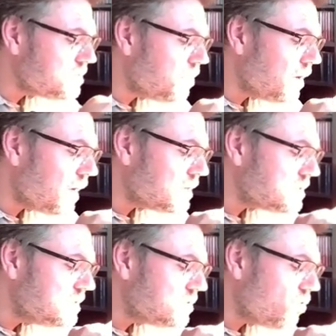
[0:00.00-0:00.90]
Plus
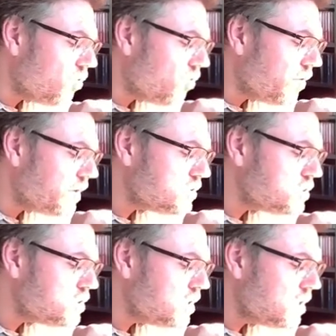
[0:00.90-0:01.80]
is
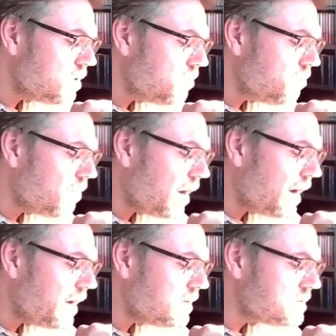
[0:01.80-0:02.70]
orange
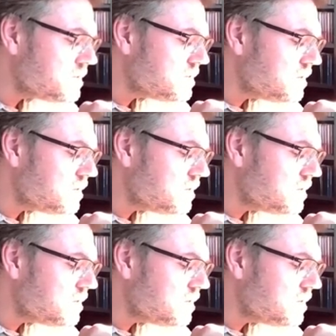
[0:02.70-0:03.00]
minus